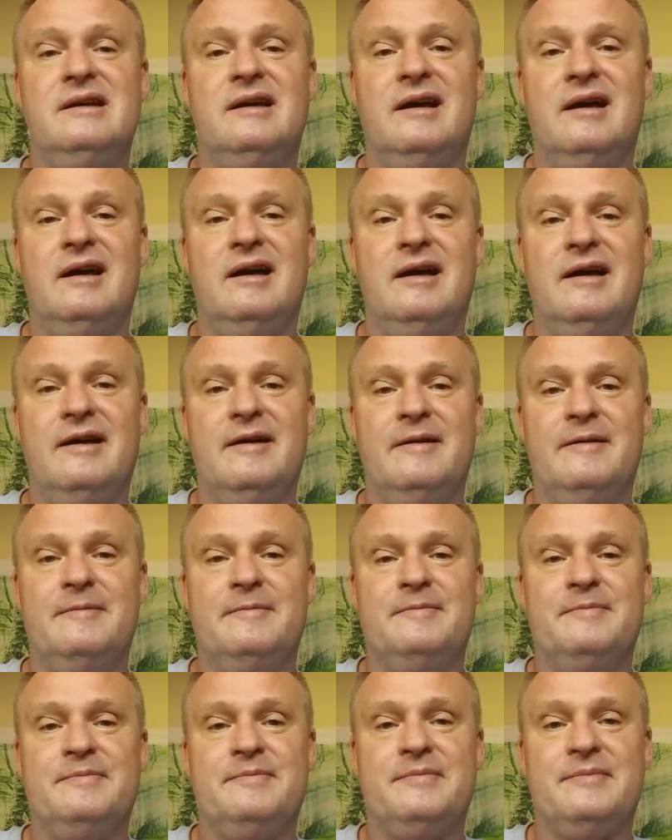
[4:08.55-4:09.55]

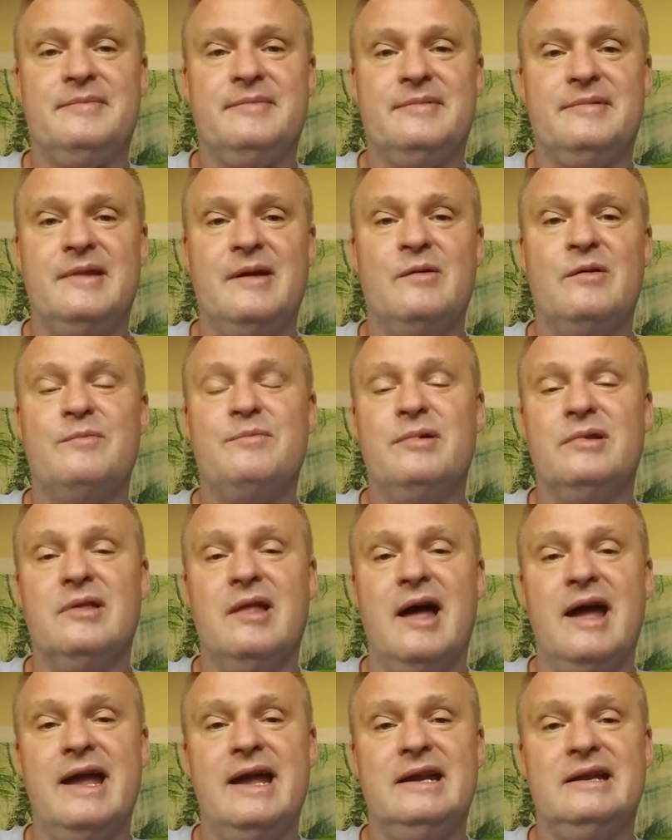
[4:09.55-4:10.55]
They were
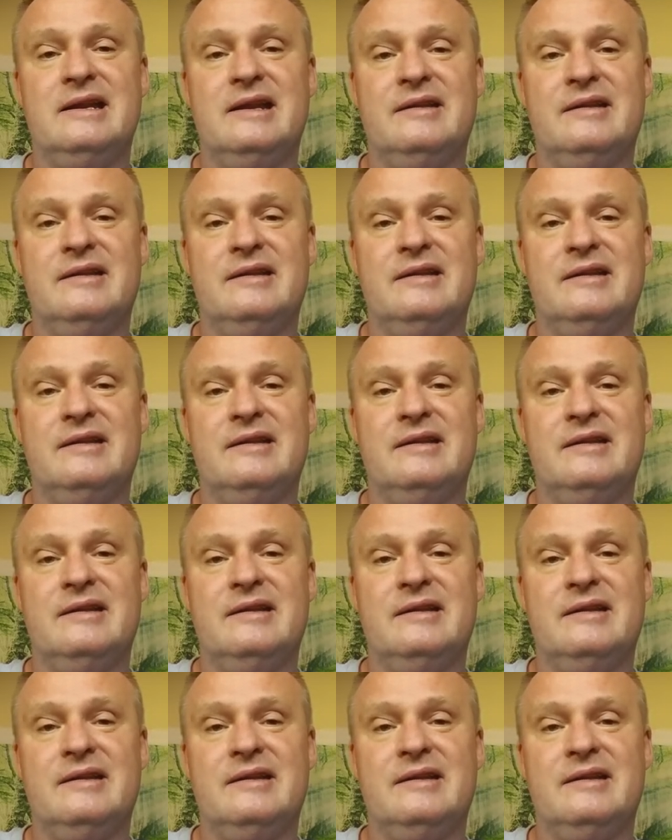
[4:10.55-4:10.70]
polite,